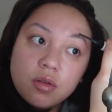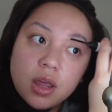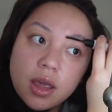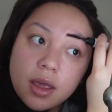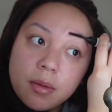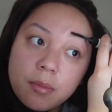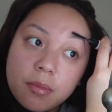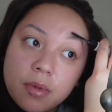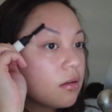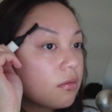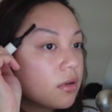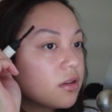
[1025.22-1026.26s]
them,
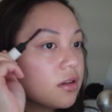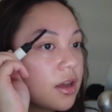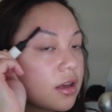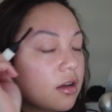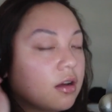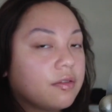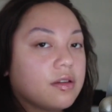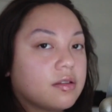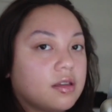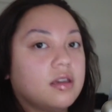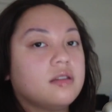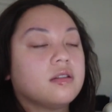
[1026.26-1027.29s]
which like
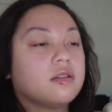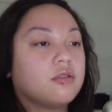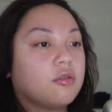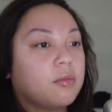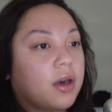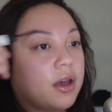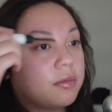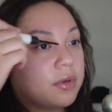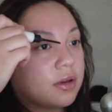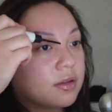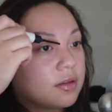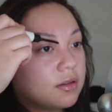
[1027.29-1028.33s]
obviously isn't too bad,
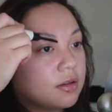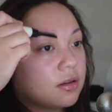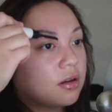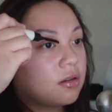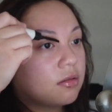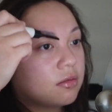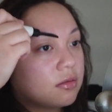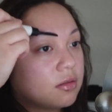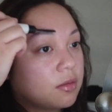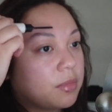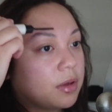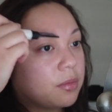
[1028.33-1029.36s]
because
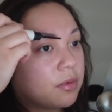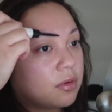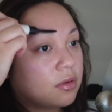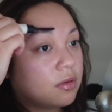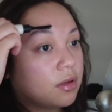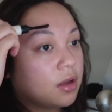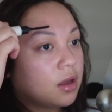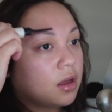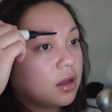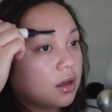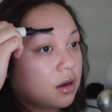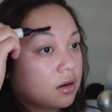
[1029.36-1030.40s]
some people
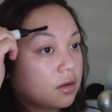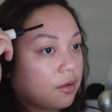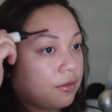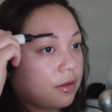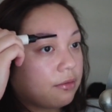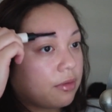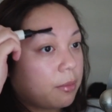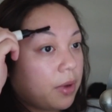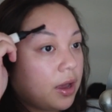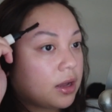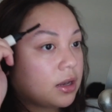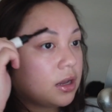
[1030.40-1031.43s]
suffering from
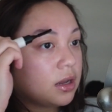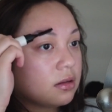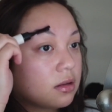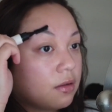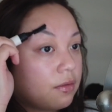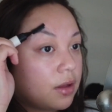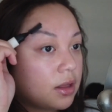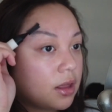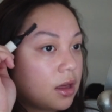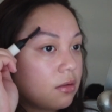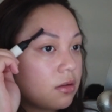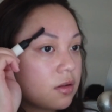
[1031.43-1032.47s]
acne and stuff like
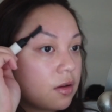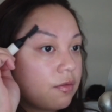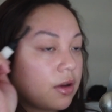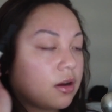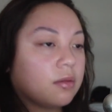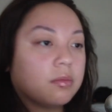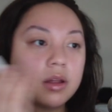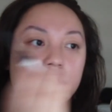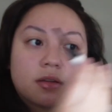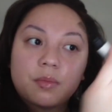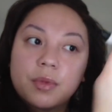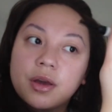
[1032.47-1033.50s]
that, which I'm very
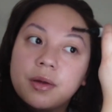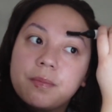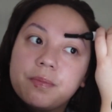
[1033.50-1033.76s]
blessed. But